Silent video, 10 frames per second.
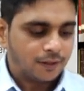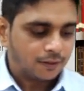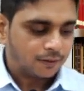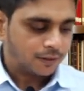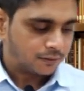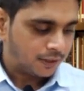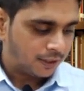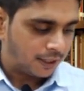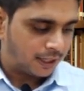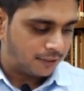The
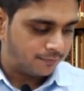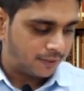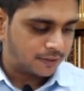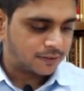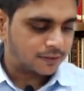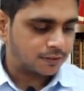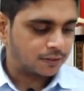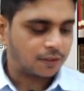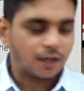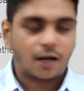three elements
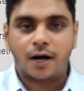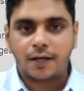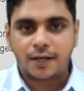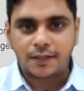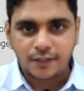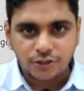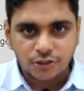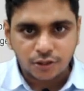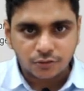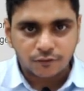are
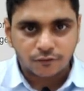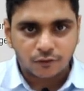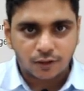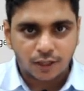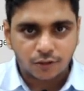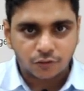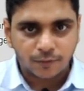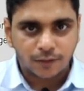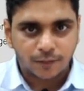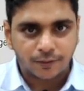essential to the fraud to be
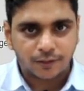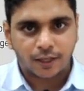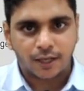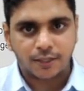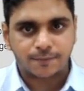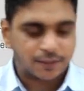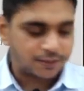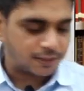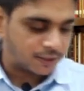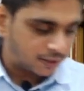perpetrated as
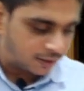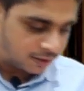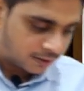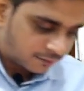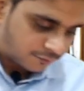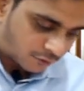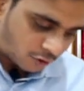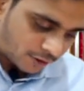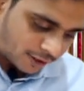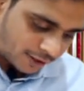presented in
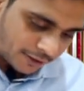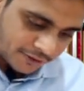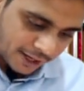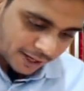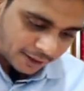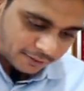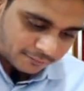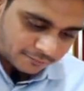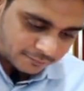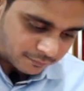fraud triangle.
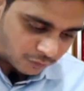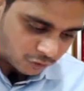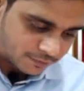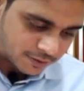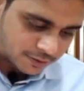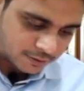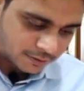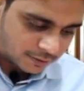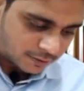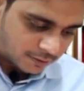Oops.
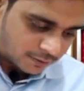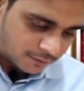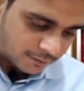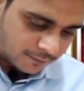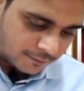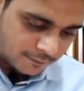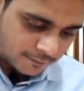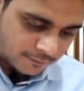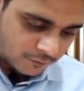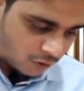
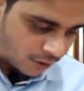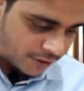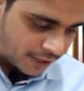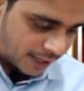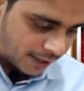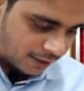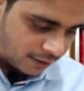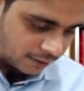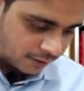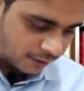Fraud triangle
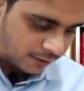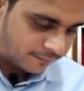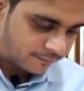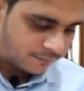theory.